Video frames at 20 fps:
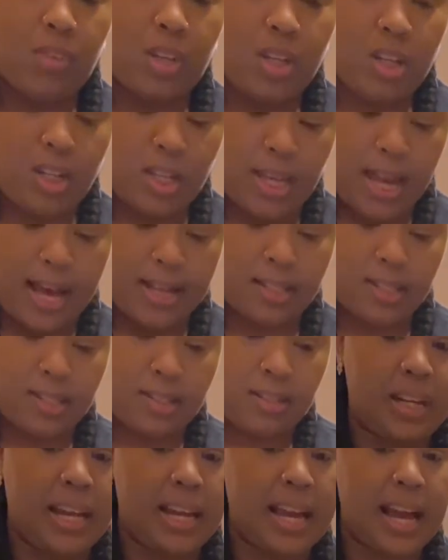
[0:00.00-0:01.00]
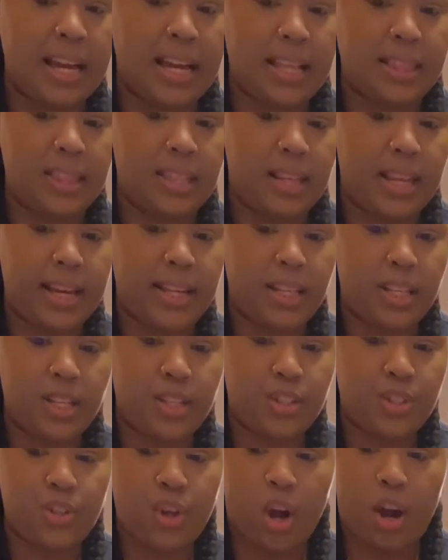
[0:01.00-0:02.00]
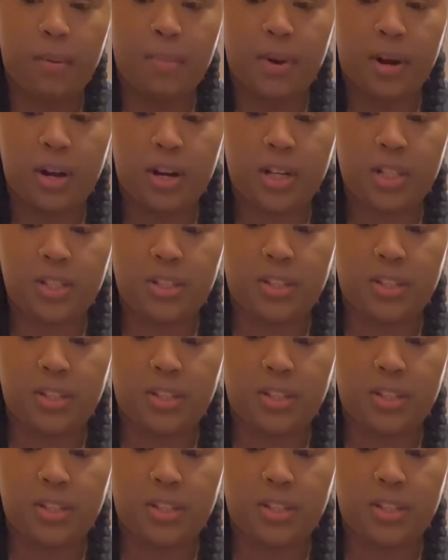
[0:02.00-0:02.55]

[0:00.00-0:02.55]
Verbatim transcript: Yes. Like I got the Starburst.